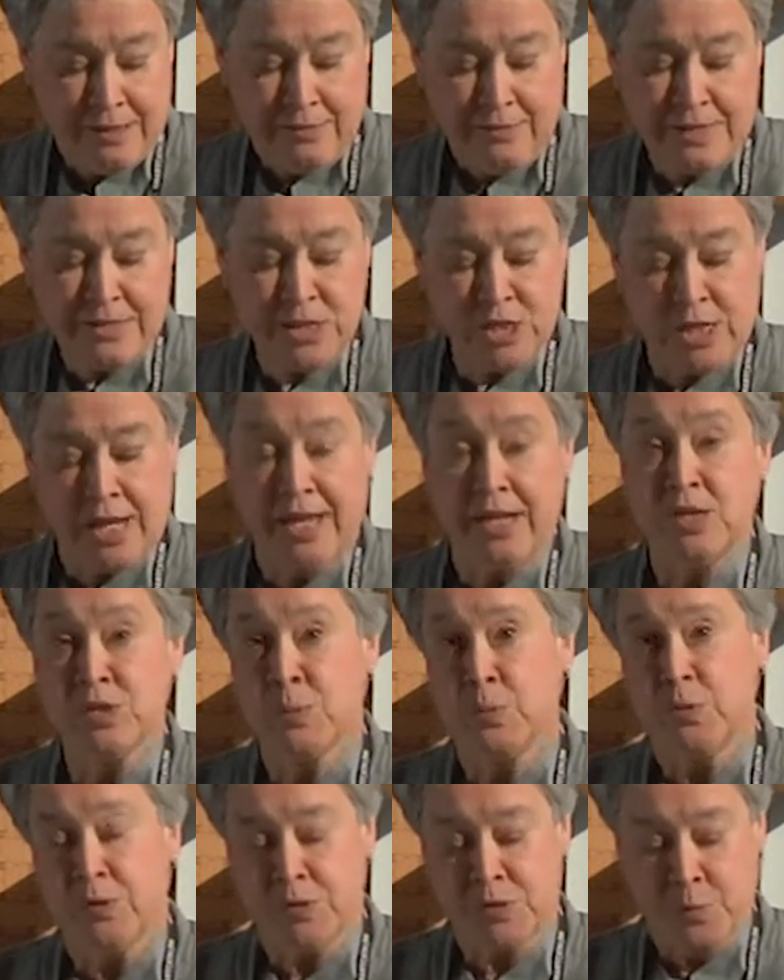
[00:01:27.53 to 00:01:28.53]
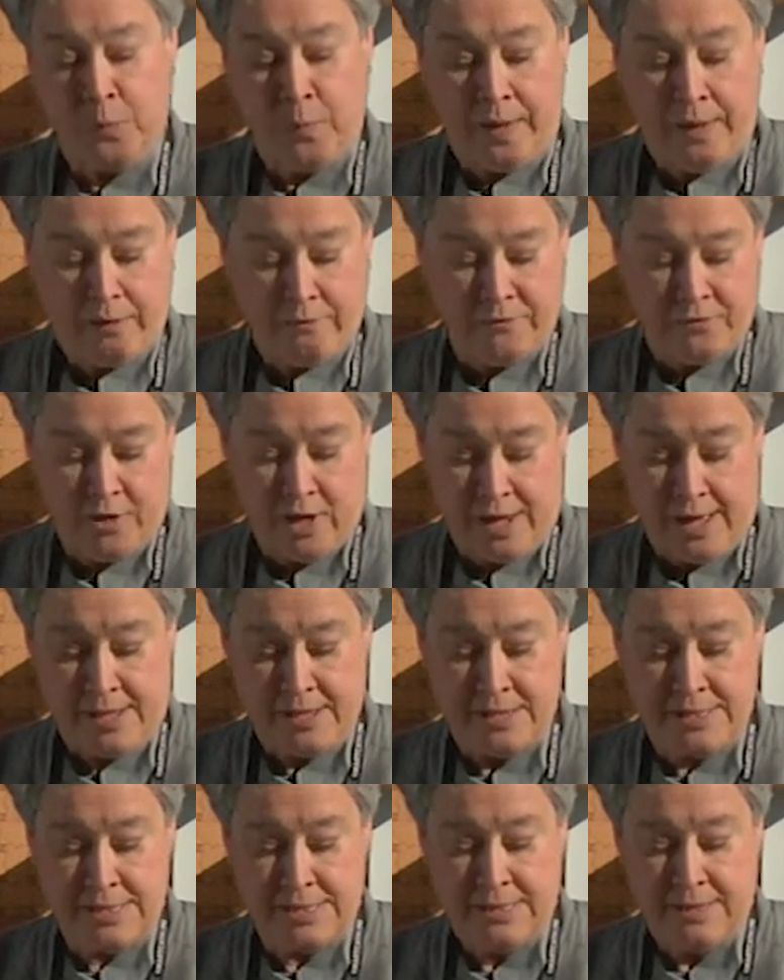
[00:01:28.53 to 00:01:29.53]
This change worked well for
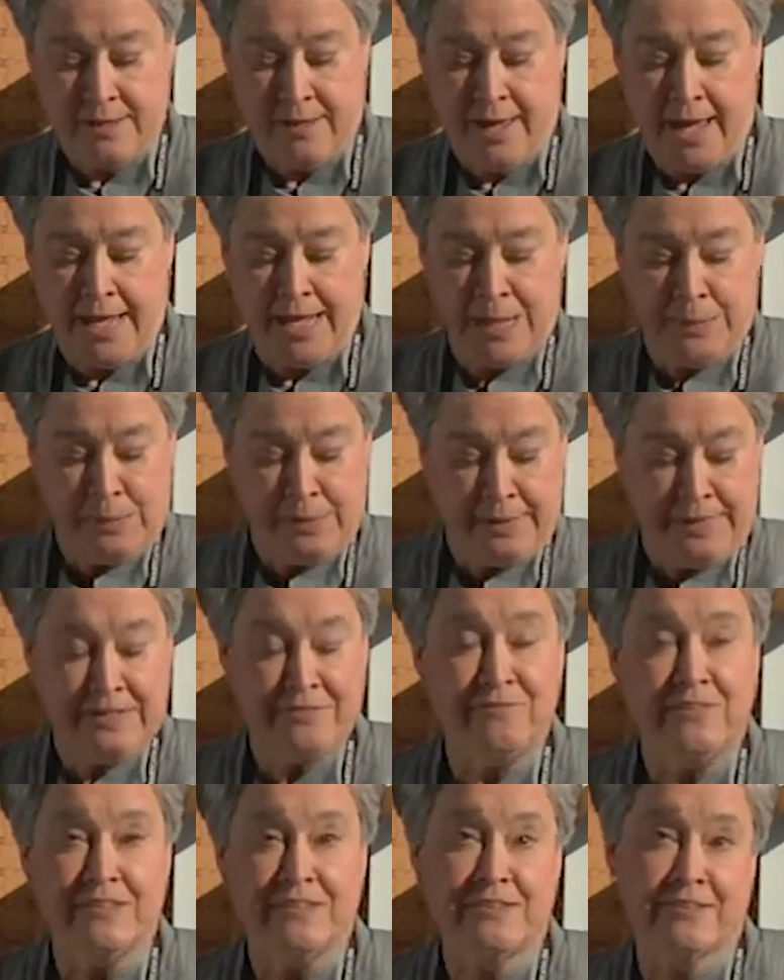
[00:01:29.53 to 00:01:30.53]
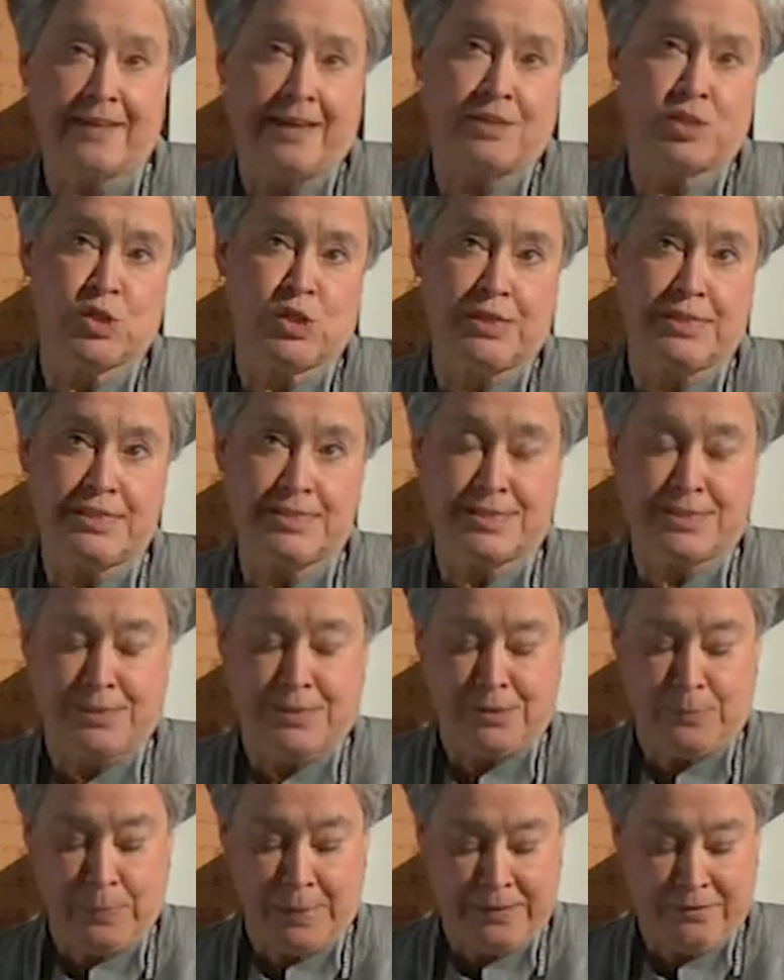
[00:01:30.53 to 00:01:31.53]
us, and I believe this schedule is
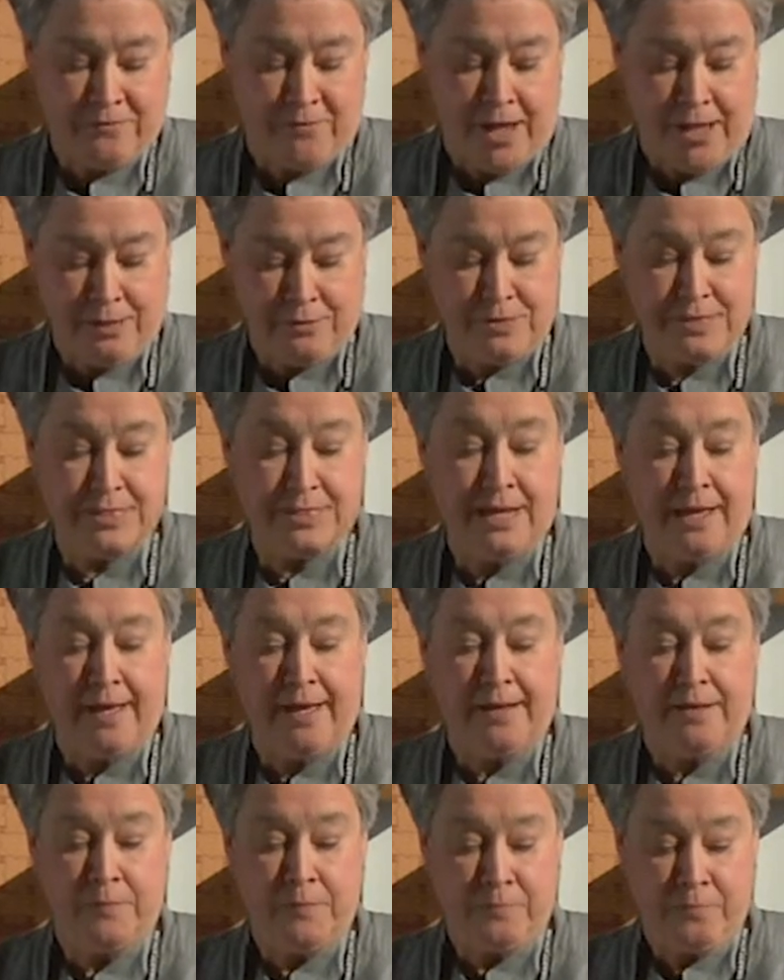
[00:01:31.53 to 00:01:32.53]
still being followed today.